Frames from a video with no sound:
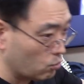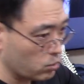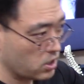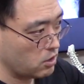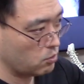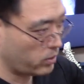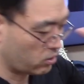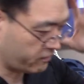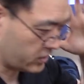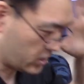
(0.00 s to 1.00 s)
We went
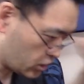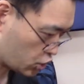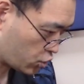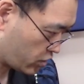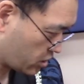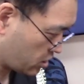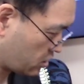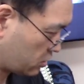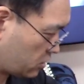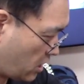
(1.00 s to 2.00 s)
over the
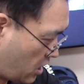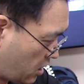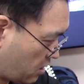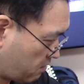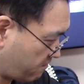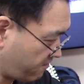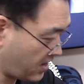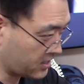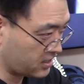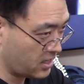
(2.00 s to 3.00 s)
history and the
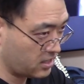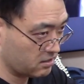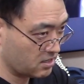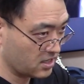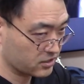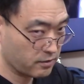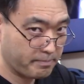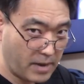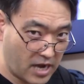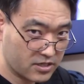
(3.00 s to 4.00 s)
fact that he likes to
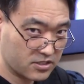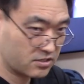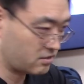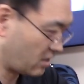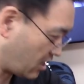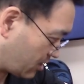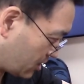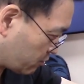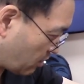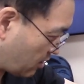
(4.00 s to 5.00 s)
box and
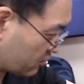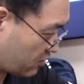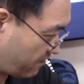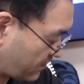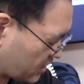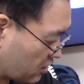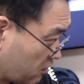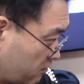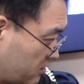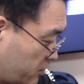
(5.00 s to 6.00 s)
these problems are affecting
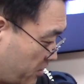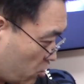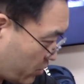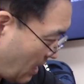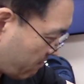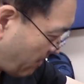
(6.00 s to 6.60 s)
him, especially with that